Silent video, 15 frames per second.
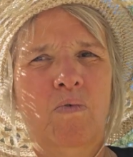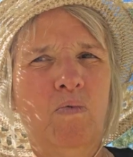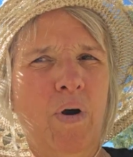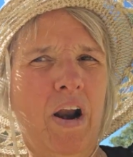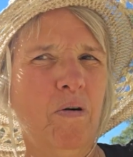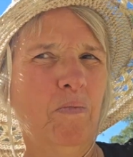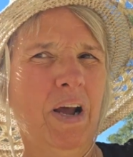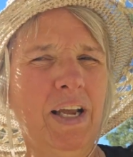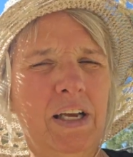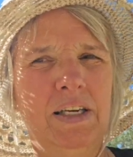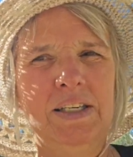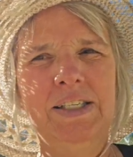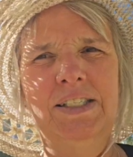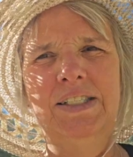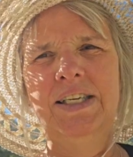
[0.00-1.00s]
where am I
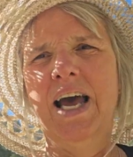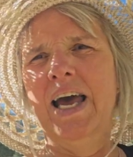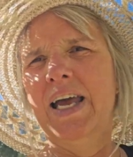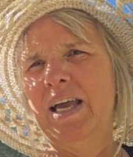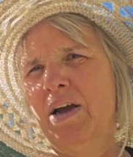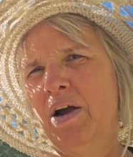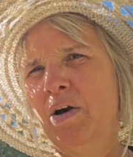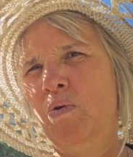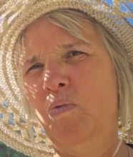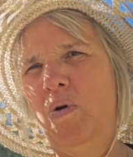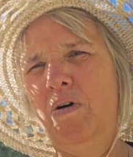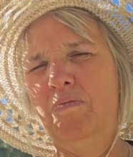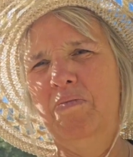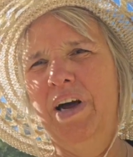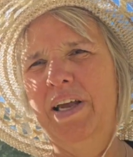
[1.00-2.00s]
going to stay
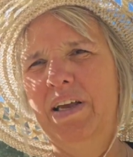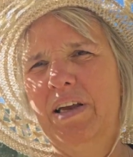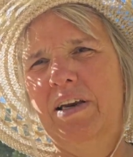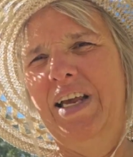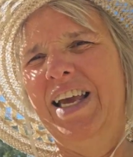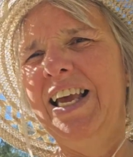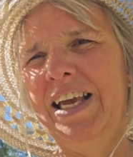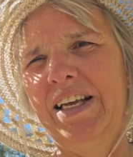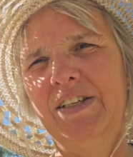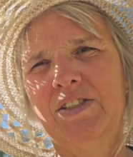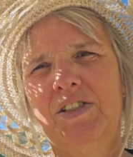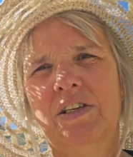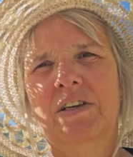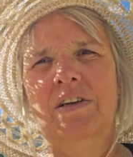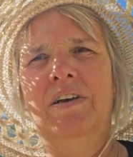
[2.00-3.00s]
what am I going to
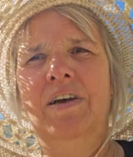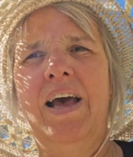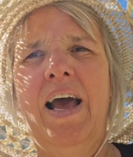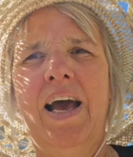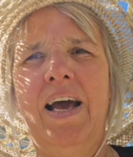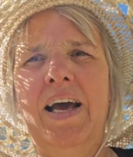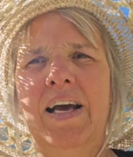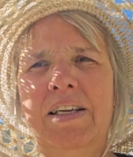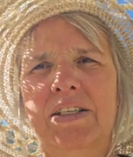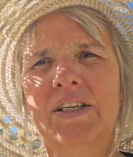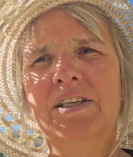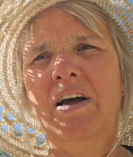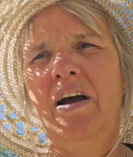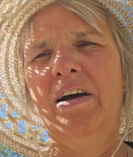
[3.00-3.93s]
eat and